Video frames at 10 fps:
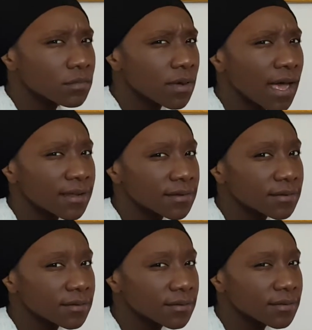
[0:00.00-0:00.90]
But
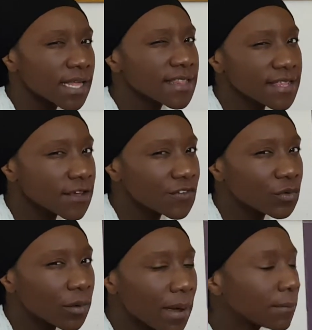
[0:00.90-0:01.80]
let's see if you
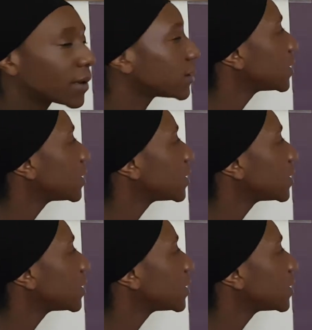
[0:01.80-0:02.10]
remember.